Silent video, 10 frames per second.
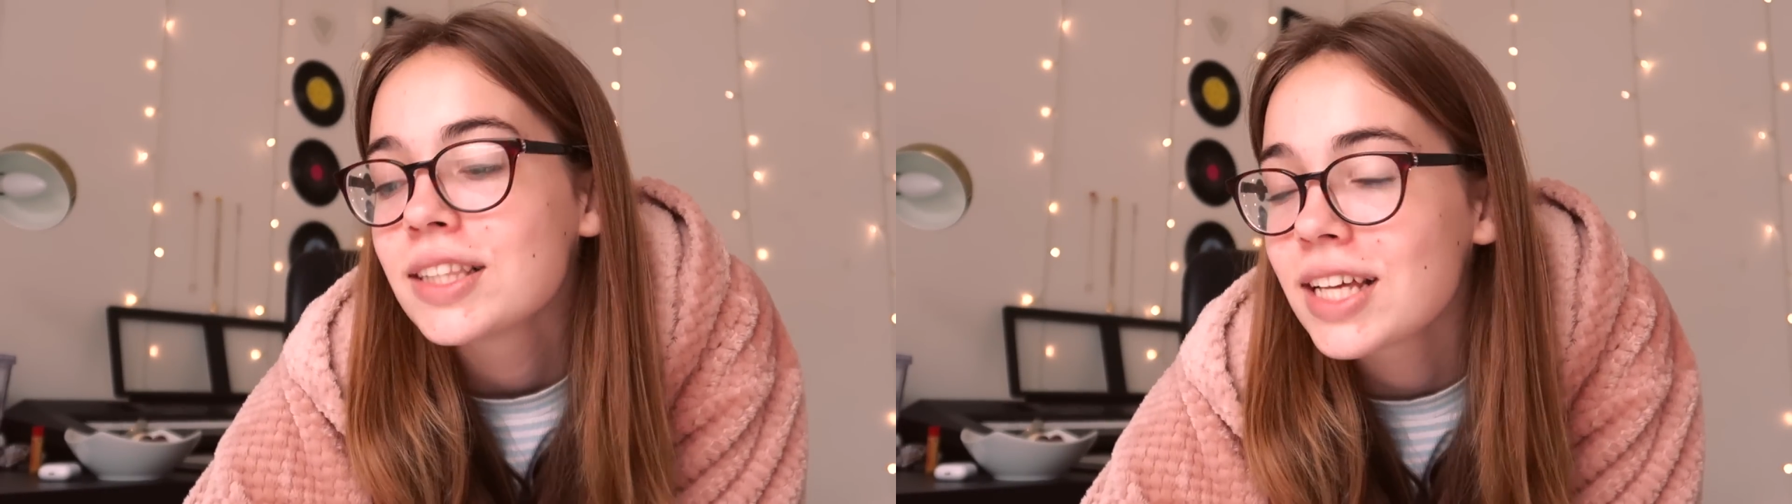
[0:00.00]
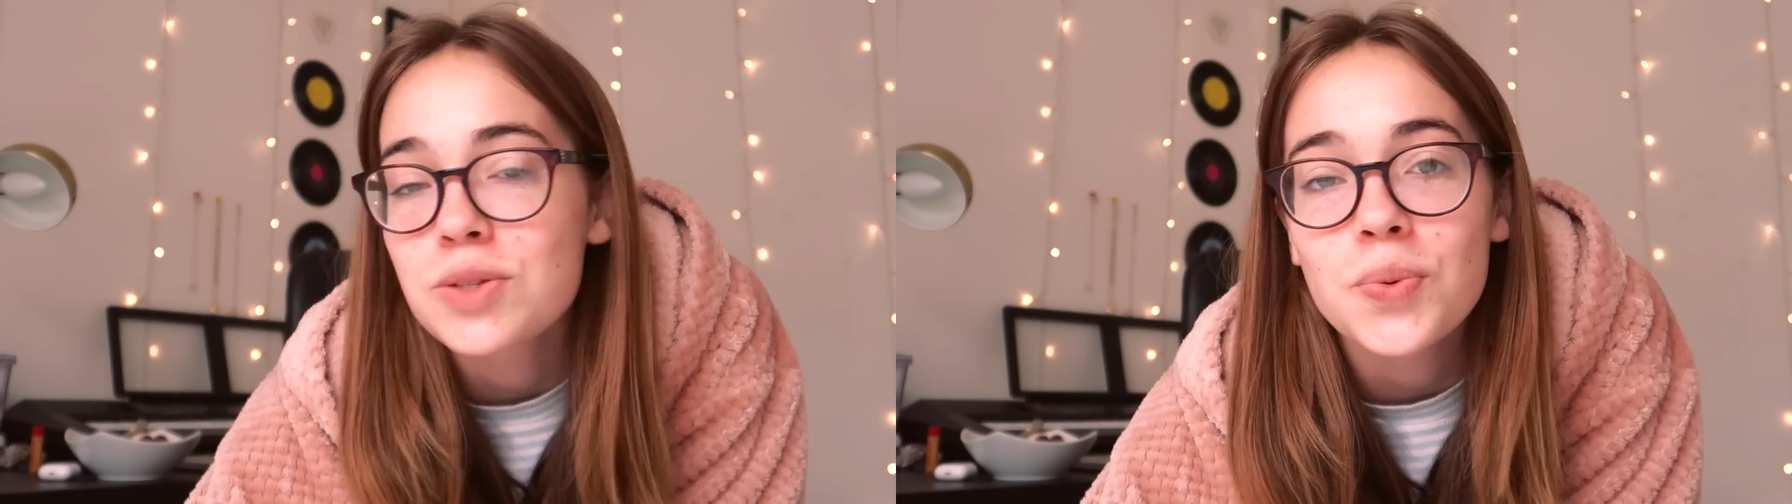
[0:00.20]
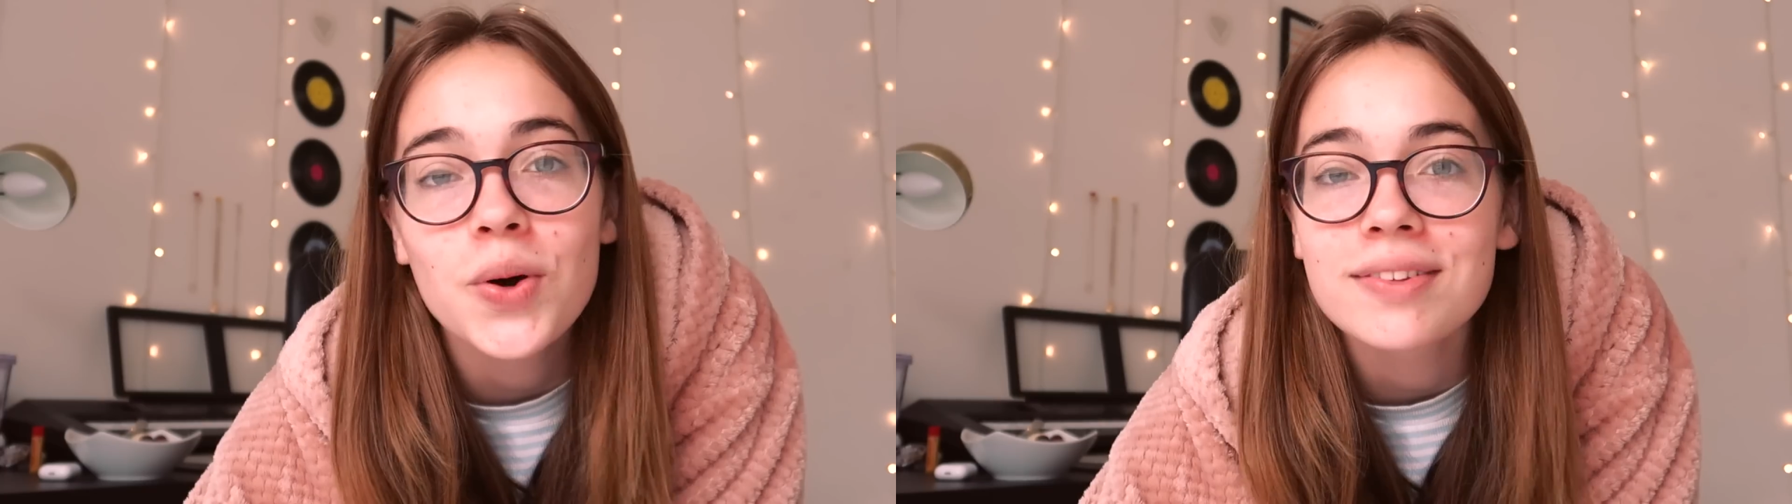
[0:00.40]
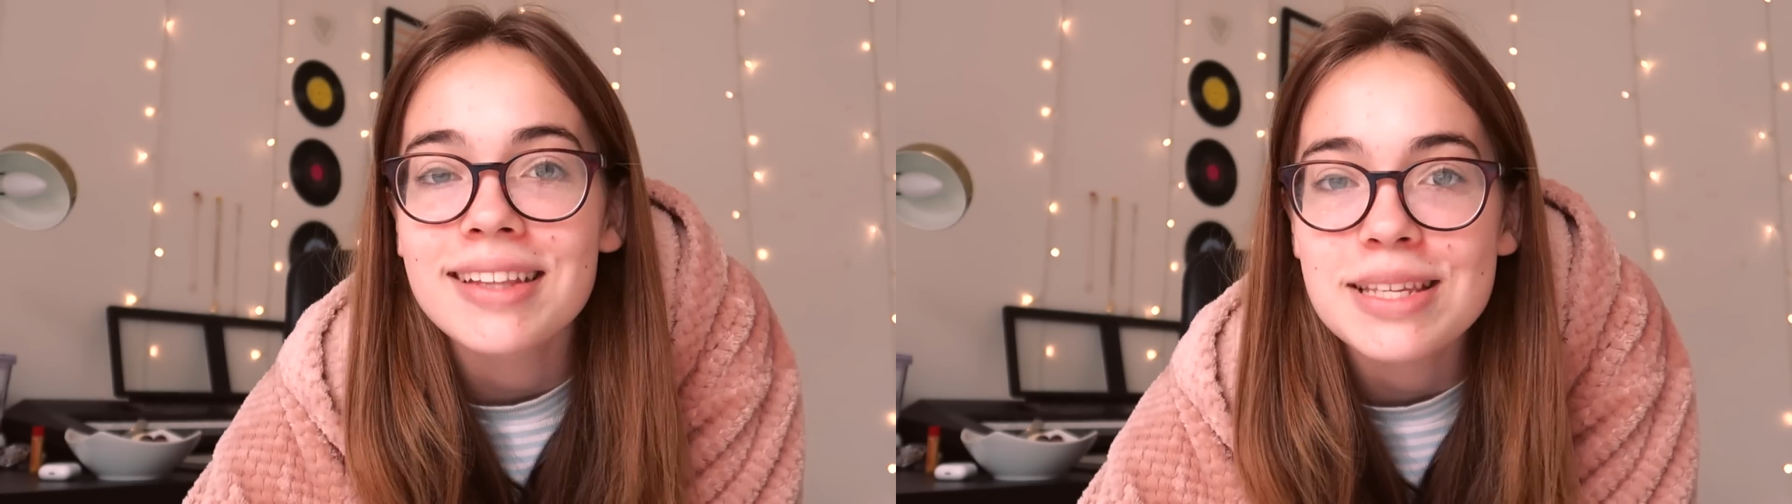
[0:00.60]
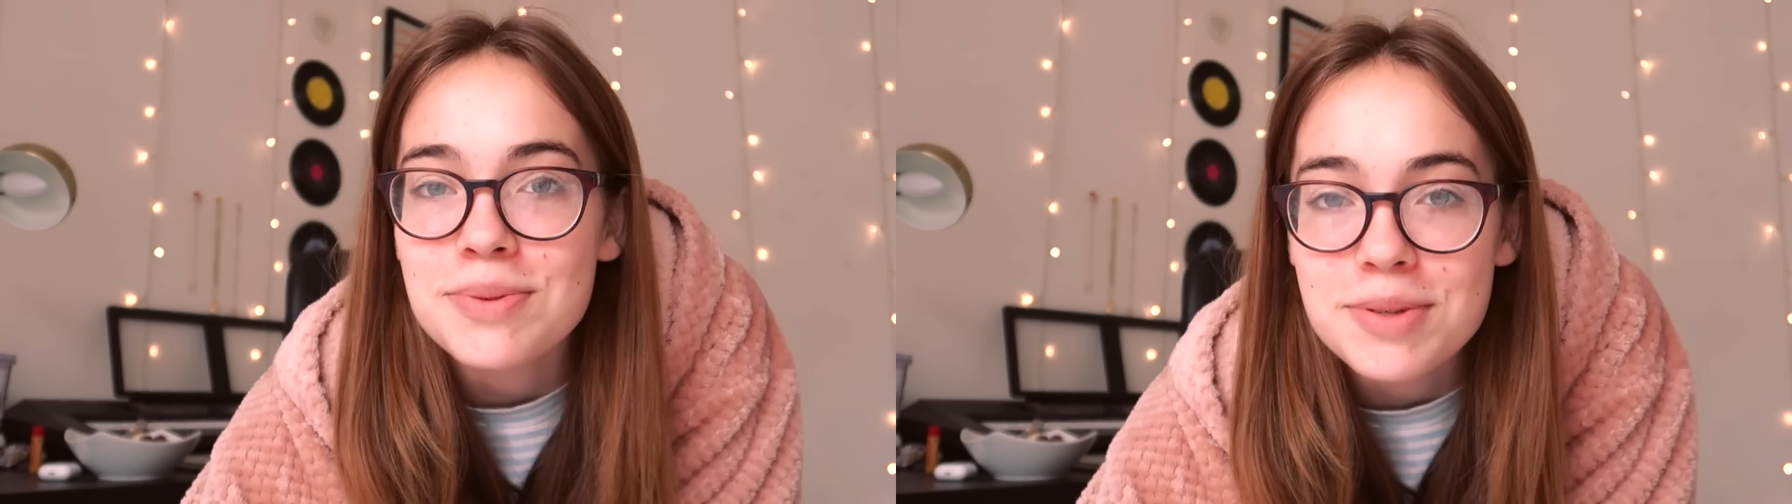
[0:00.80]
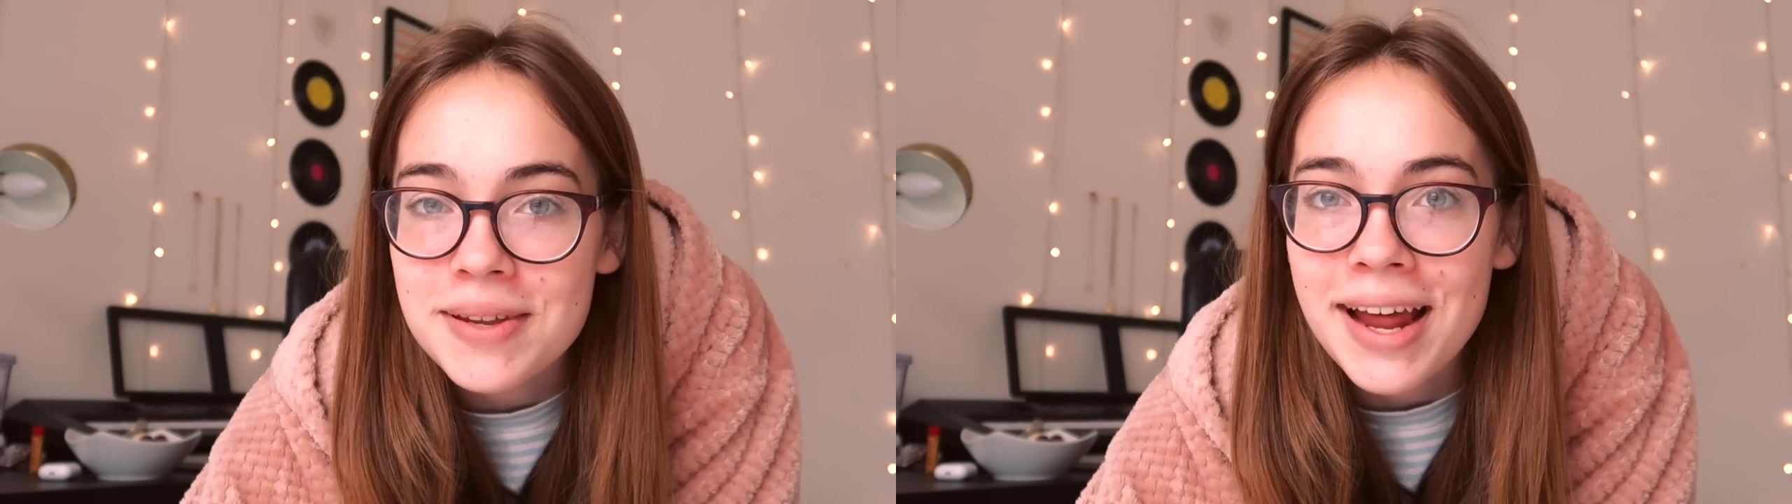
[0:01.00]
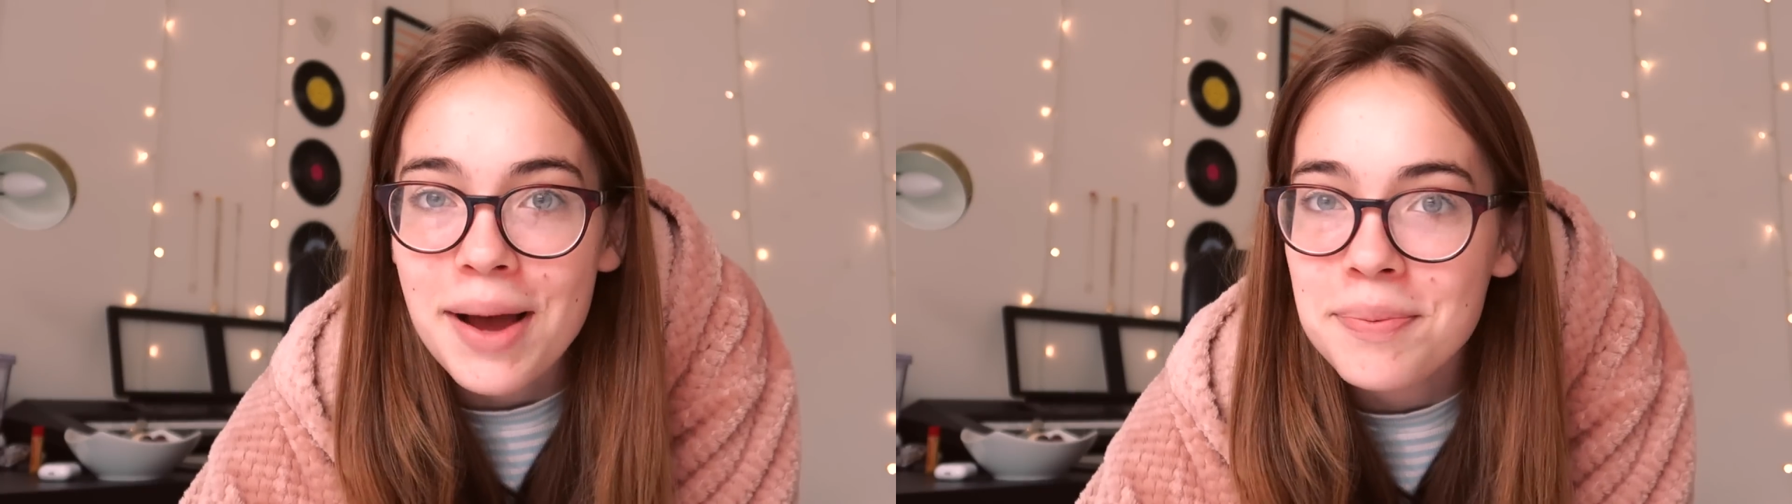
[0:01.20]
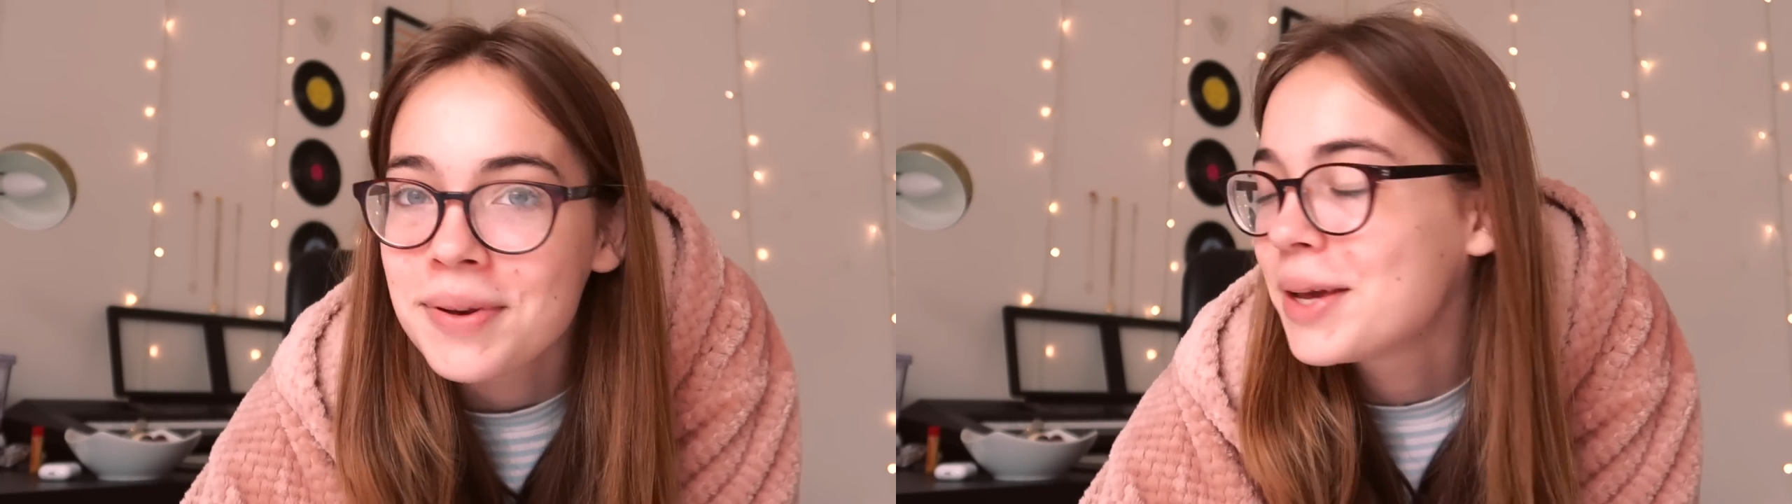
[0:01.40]
that's what's been
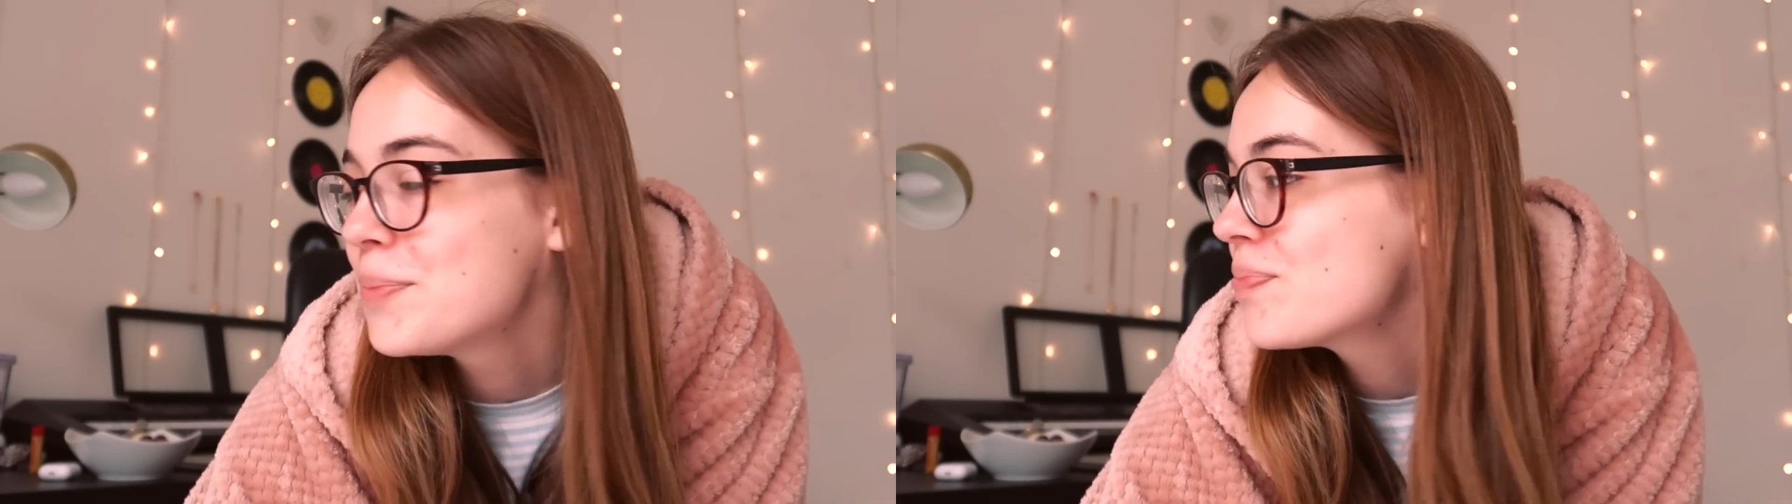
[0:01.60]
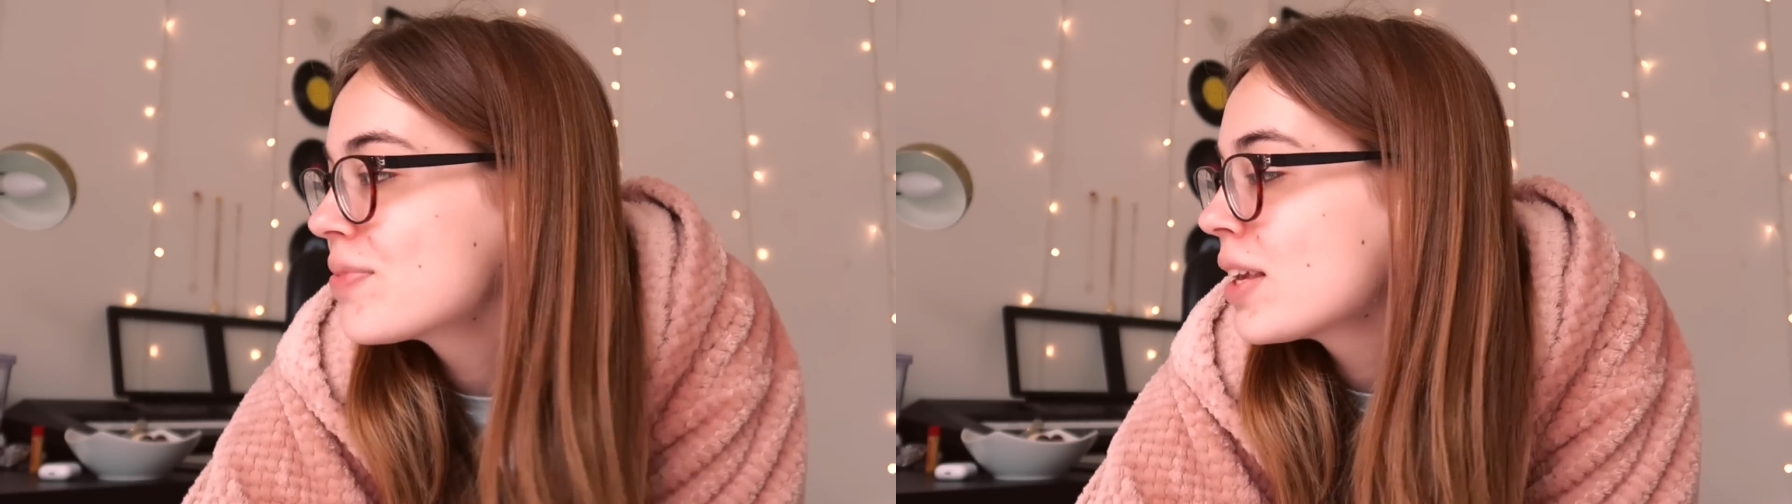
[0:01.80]
happening.